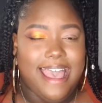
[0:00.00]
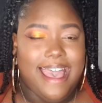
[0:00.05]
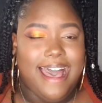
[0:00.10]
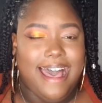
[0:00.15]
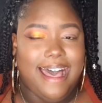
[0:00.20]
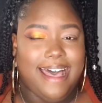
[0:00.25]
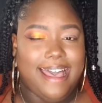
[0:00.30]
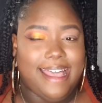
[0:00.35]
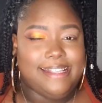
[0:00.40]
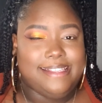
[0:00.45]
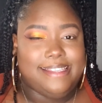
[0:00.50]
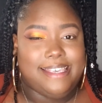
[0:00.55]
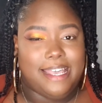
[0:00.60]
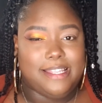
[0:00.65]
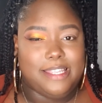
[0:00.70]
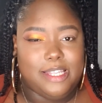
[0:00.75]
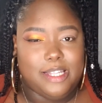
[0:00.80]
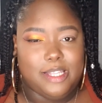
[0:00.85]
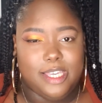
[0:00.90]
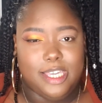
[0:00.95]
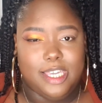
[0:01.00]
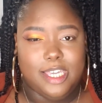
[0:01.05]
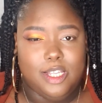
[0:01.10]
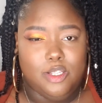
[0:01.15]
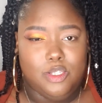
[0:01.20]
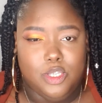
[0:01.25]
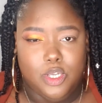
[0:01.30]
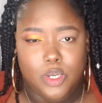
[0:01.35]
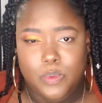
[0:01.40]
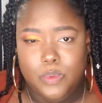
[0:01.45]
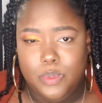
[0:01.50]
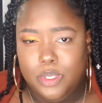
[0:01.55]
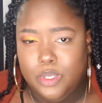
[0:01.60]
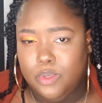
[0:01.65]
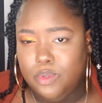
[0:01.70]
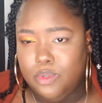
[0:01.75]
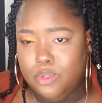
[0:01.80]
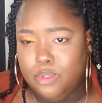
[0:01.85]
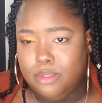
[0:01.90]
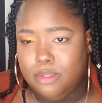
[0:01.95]
I technically don't
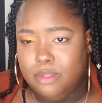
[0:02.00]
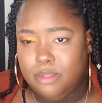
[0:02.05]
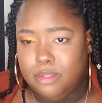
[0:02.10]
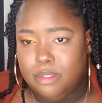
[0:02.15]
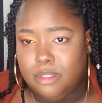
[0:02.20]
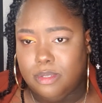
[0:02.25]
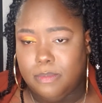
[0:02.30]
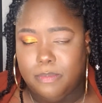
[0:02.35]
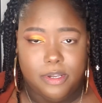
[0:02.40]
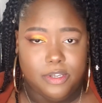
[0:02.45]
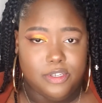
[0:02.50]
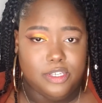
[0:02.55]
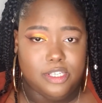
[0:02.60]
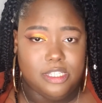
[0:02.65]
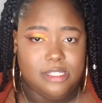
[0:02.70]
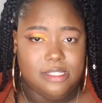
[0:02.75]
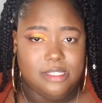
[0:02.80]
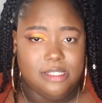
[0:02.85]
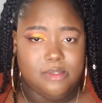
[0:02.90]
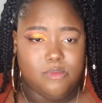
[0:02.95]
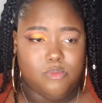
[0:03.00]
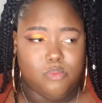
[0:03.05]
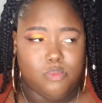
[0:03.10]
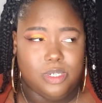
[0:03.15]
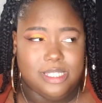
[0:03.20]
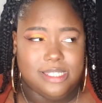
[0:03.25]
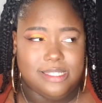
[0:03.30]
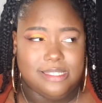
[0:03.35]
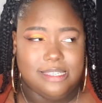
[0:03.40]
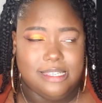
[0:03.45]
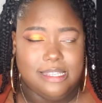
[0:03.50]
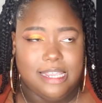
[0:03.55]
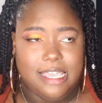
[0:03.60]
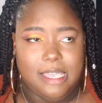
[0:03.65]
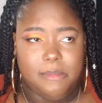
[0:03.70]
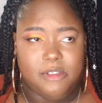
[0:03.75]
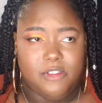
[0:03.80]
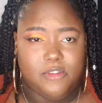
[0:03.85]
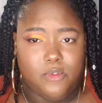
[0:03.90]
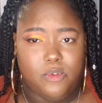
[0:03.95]
use the brushes what the name
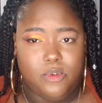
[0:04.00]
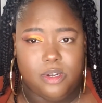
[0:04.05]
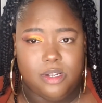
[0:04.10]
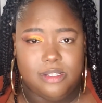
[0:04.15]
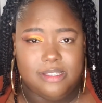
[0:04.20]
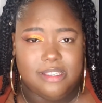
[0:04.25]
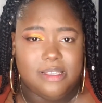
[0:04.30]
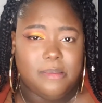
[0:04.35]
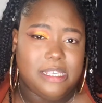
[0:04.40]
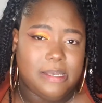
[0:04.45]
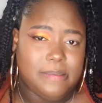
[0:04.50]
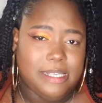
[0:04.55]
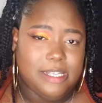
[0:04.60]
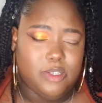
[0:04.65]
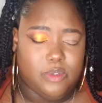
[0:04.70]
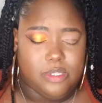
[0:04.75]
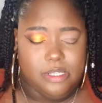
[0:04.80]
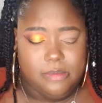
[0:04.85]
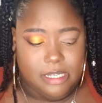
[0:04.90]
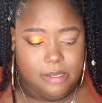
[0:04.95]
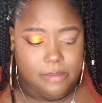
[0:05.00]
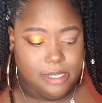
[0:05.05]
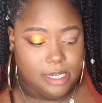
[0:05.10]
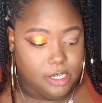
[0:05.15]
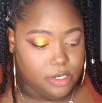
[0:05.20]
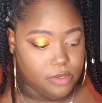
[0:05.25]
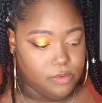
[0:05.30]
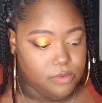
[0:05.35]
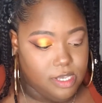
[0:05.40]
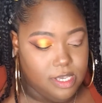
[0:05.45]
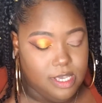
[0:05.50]
is for. Sometimes I do, sometimes I don't.